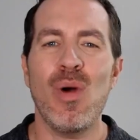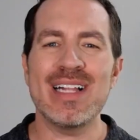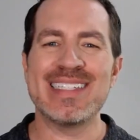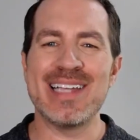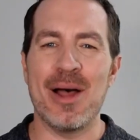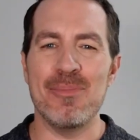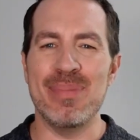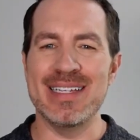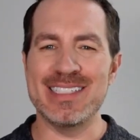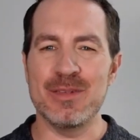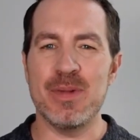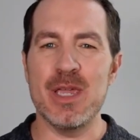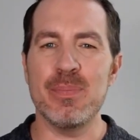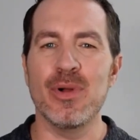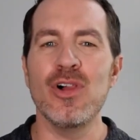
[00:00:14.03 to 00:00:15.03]
What's up, busy
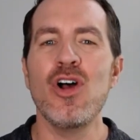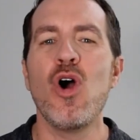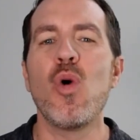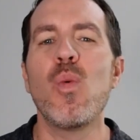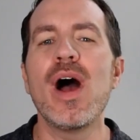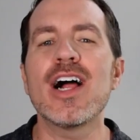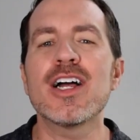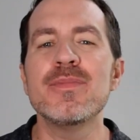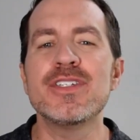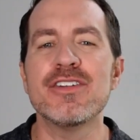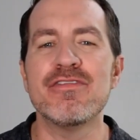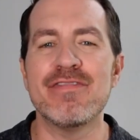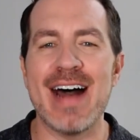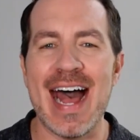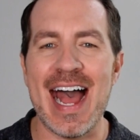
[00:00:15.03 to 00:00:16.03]
people? Welcome
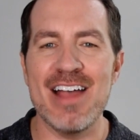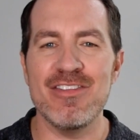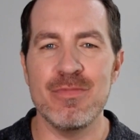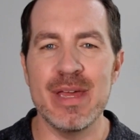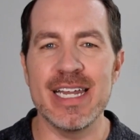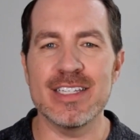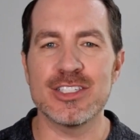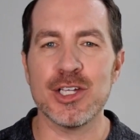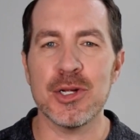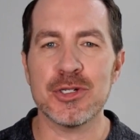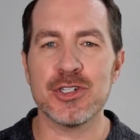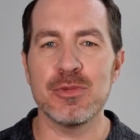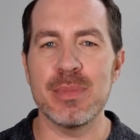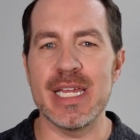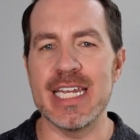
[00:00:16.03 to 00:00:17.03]
to 5 Minute
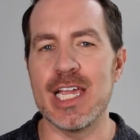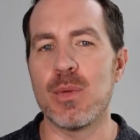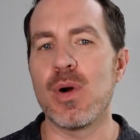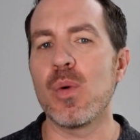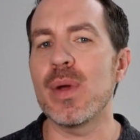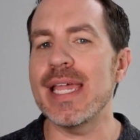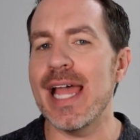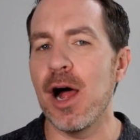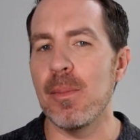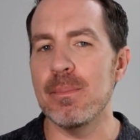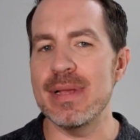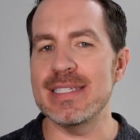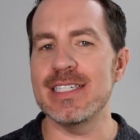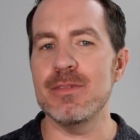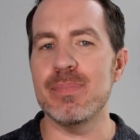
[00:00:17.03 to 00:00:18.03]
Social Media, where we help
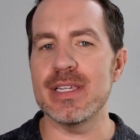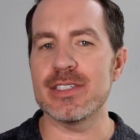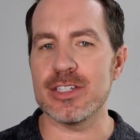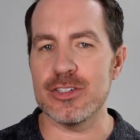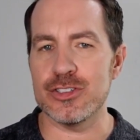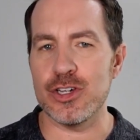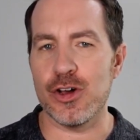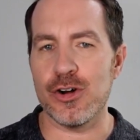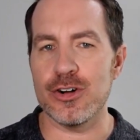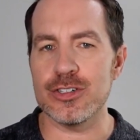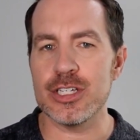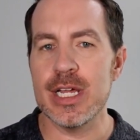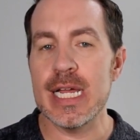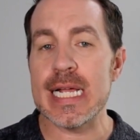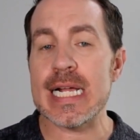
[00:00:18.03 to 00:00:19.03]
busy business
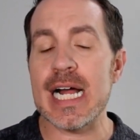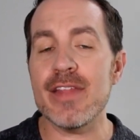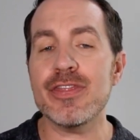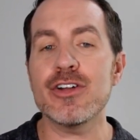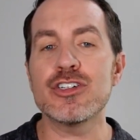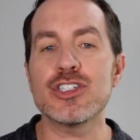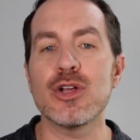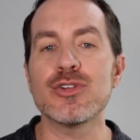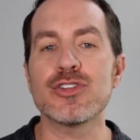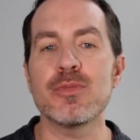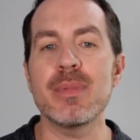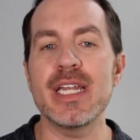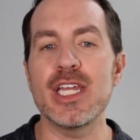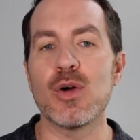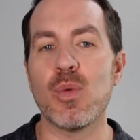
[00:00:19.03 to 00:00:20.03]
owners cut their social
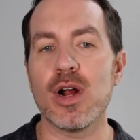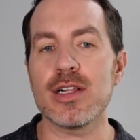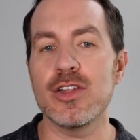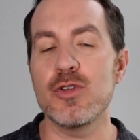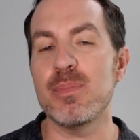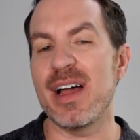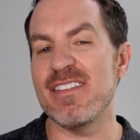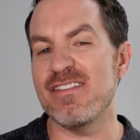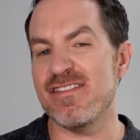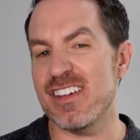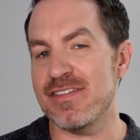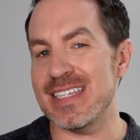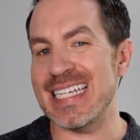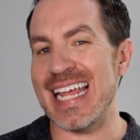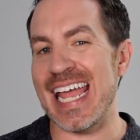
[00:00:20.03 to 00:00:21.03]
media workload by
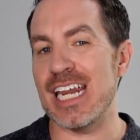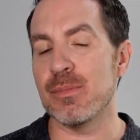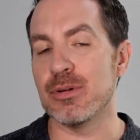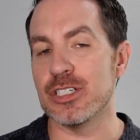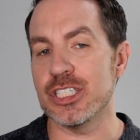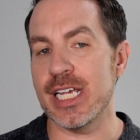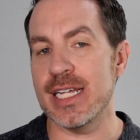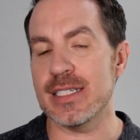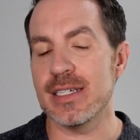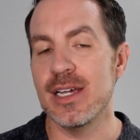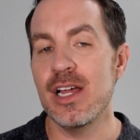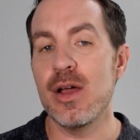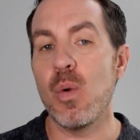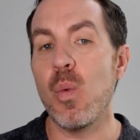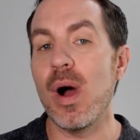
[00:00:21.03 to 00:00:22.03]
50 to 80%
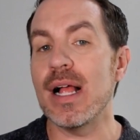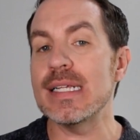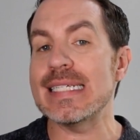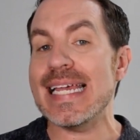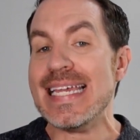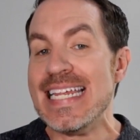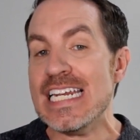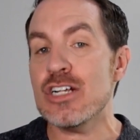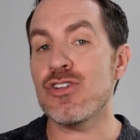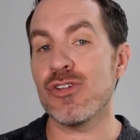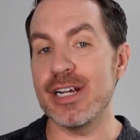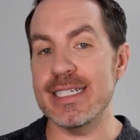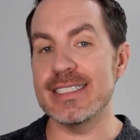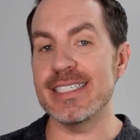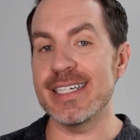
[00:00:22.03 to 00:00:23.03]
while
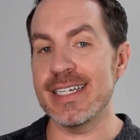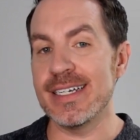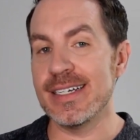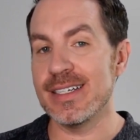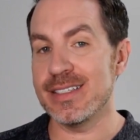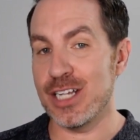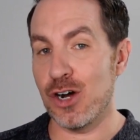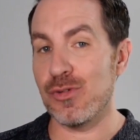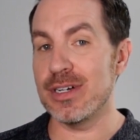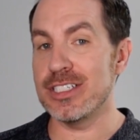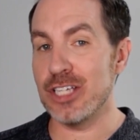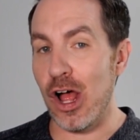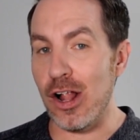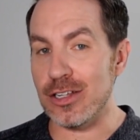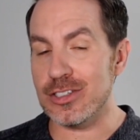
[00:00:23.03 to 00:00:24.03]
increasing their
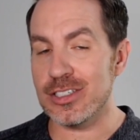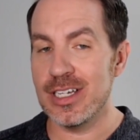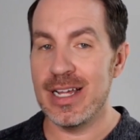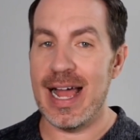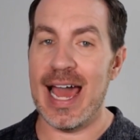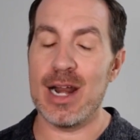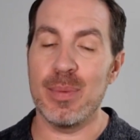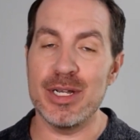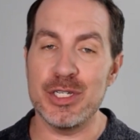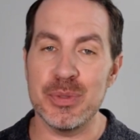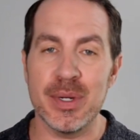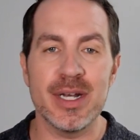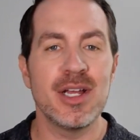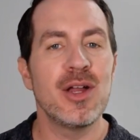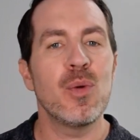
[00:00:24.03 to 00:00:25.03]
results. How do we
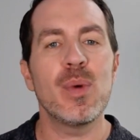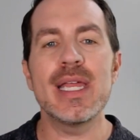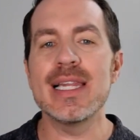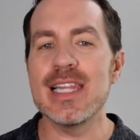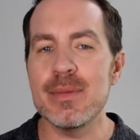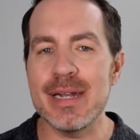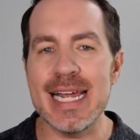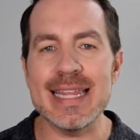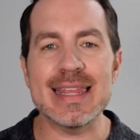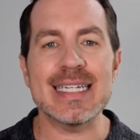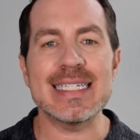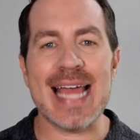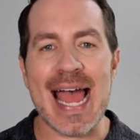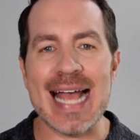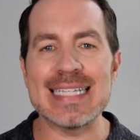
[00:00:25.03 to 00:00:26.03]
do it? We eliminate
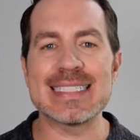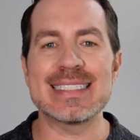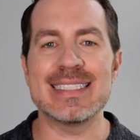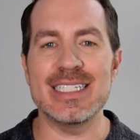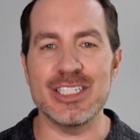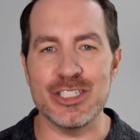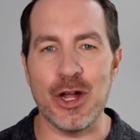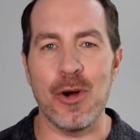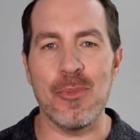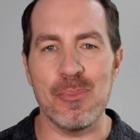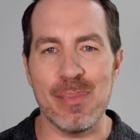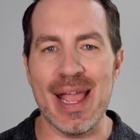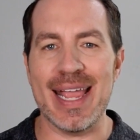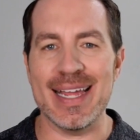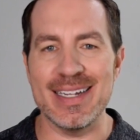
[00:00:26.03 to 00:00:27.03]
the tasks that
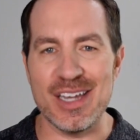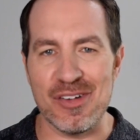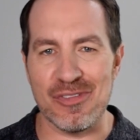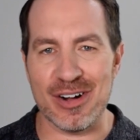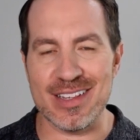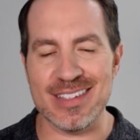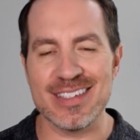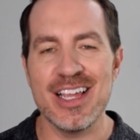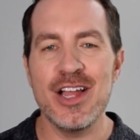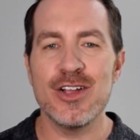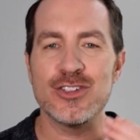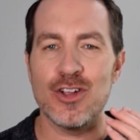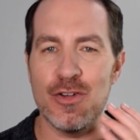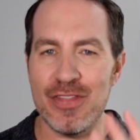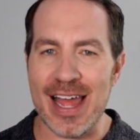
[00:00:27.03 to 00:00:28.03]
don't make a difference.
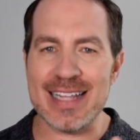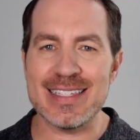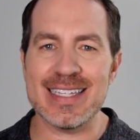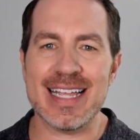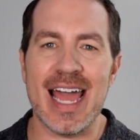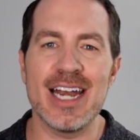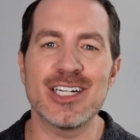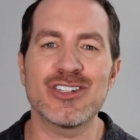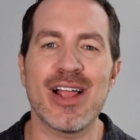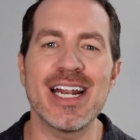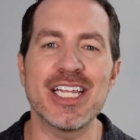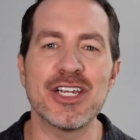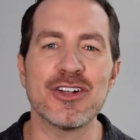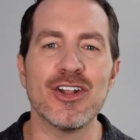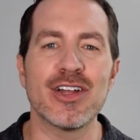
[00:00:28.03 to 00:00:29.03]
So if that's the kind of
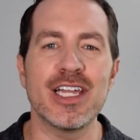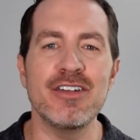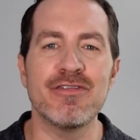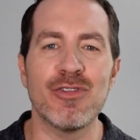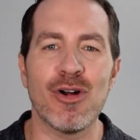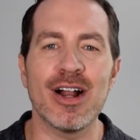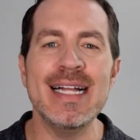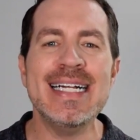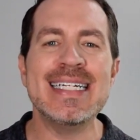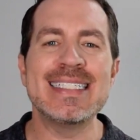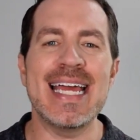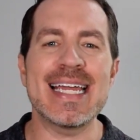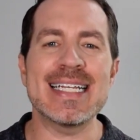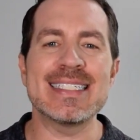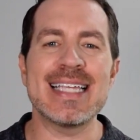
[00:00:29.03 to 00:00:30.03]
training you're looking for,
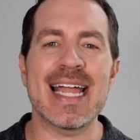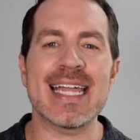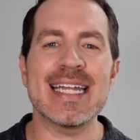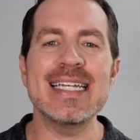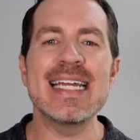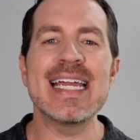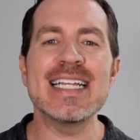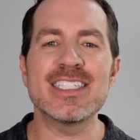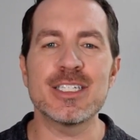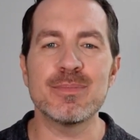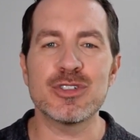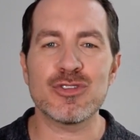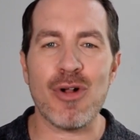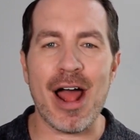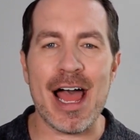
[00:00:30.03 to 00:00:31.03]
take a second, hit
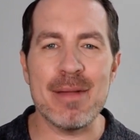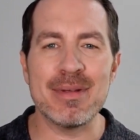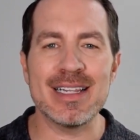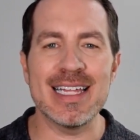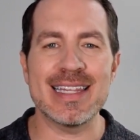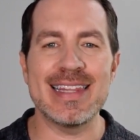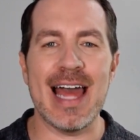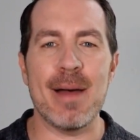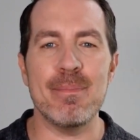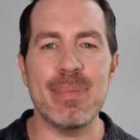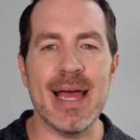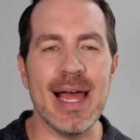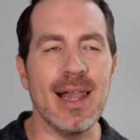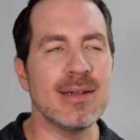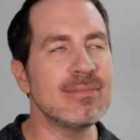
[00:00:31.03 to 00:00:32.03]
subscribe, click that
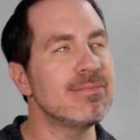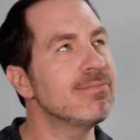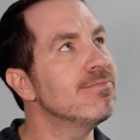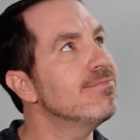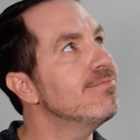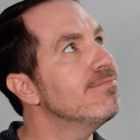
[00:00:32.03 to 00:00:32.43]
bell,